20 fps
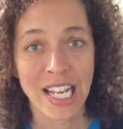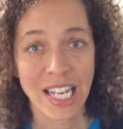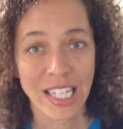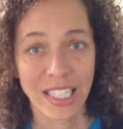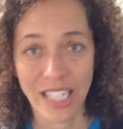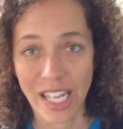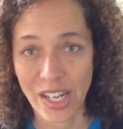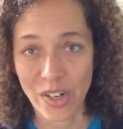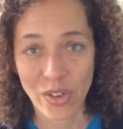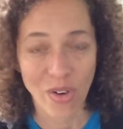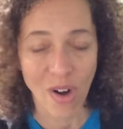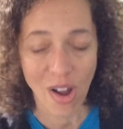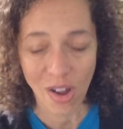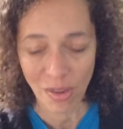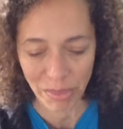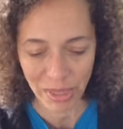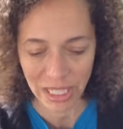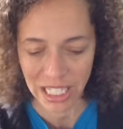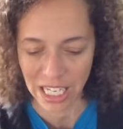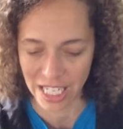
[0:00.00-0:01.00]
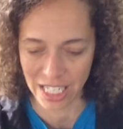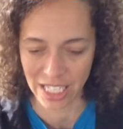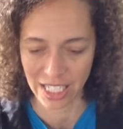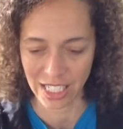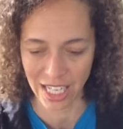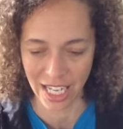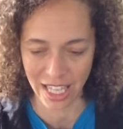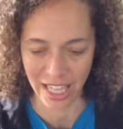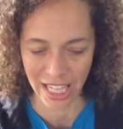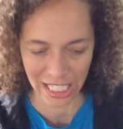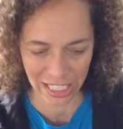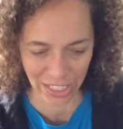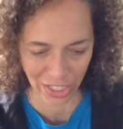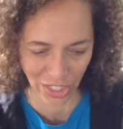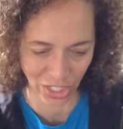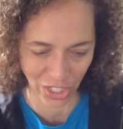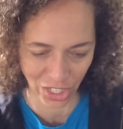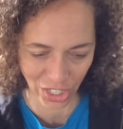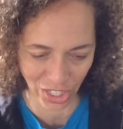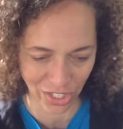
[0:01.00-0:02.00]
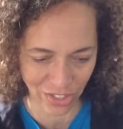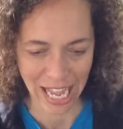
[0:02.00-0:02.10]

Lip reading: later on, because I think it's a good,